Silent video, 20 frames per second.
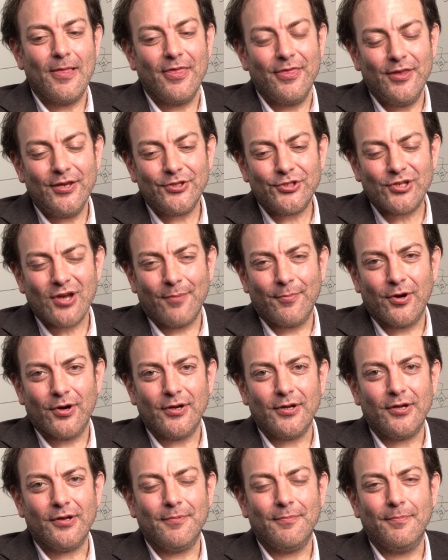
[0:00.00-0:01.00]
This
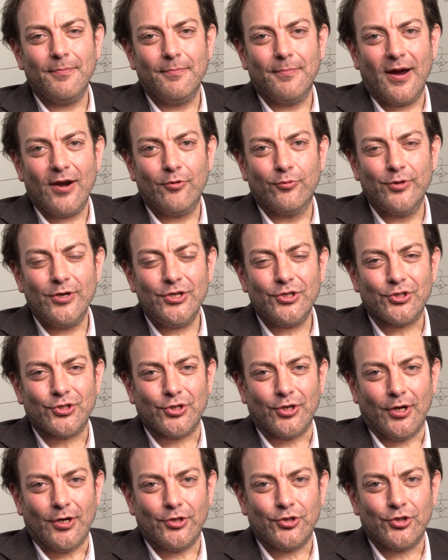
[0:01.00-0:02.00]
summer, my
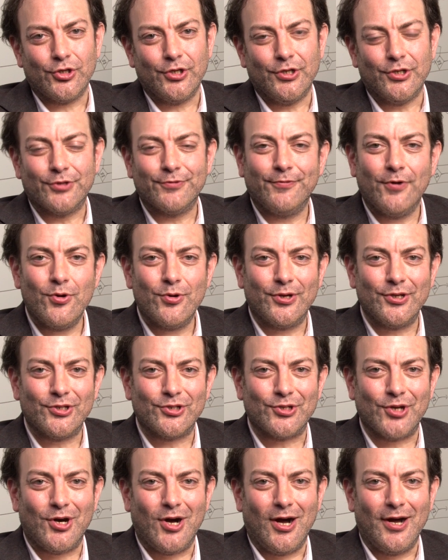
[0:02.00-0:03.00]
research is
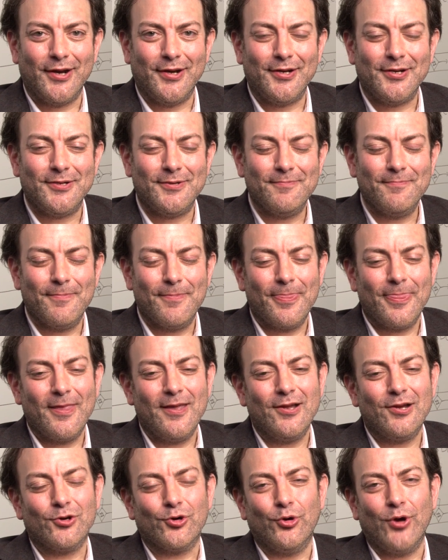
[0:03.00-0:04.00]
focused on
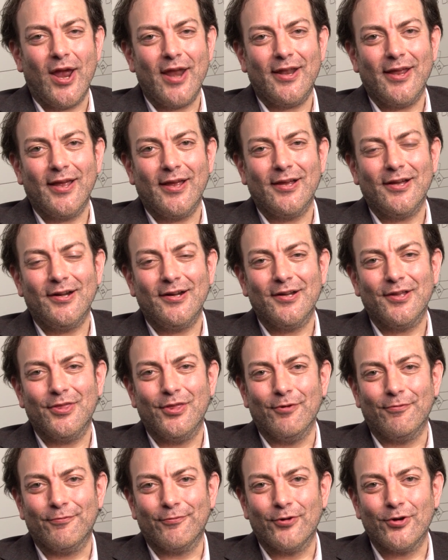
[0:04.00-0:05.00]
creating
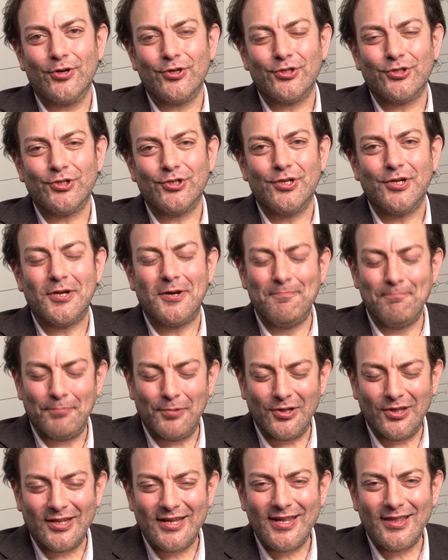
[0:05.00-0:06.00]
the first
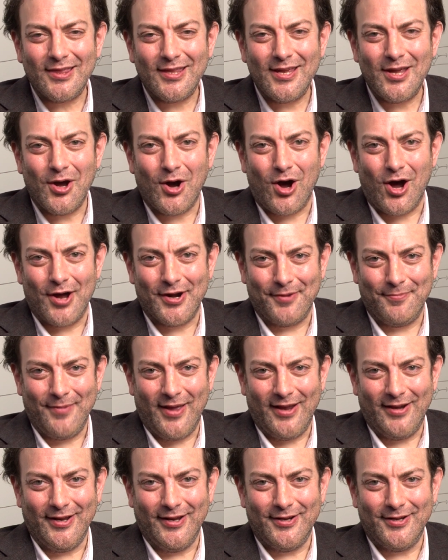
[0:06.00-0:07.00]
completely
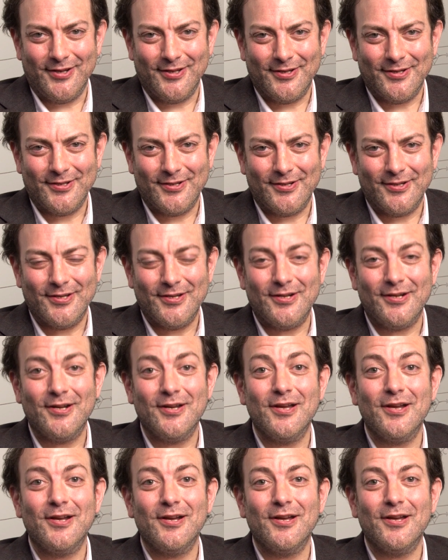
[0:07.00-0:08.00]
automated,
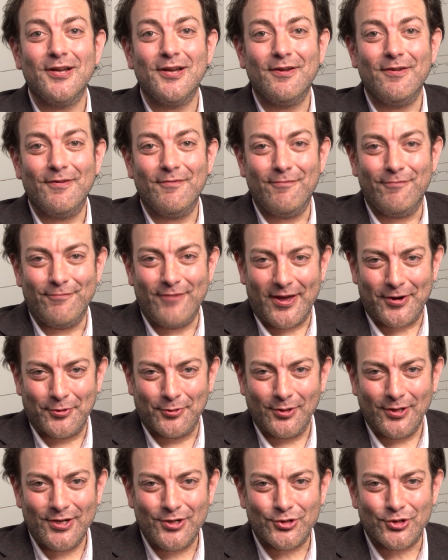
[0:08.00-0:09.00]

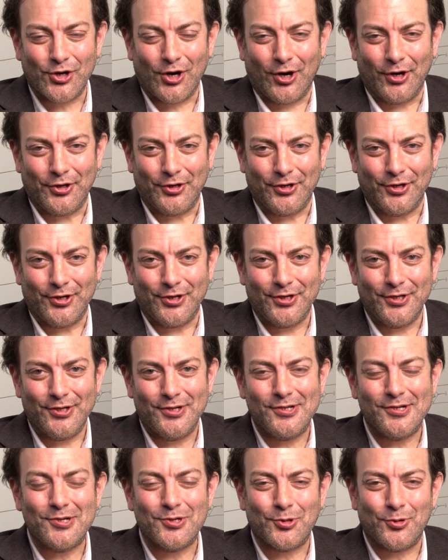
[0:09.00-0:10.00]
federally chartered
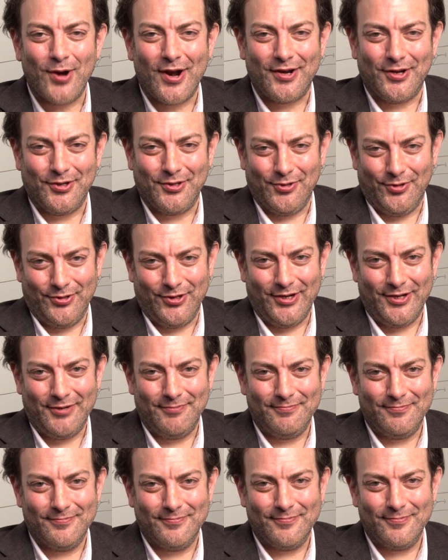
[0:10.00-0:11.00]
credit union
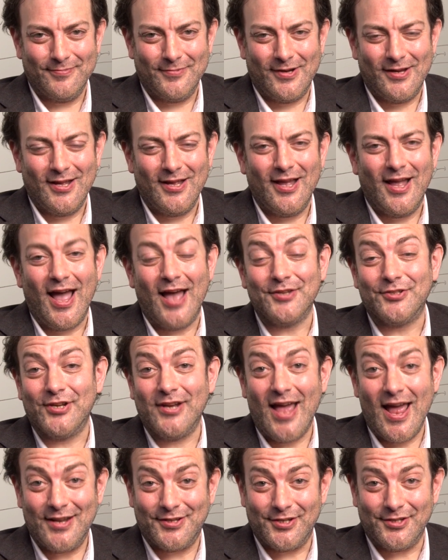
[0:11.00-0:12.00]
as
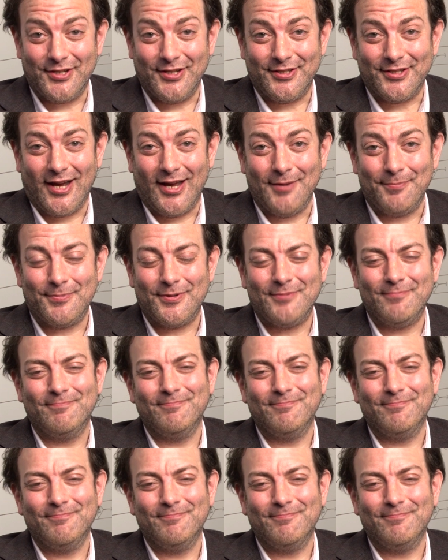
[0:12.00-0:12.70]
an entity type.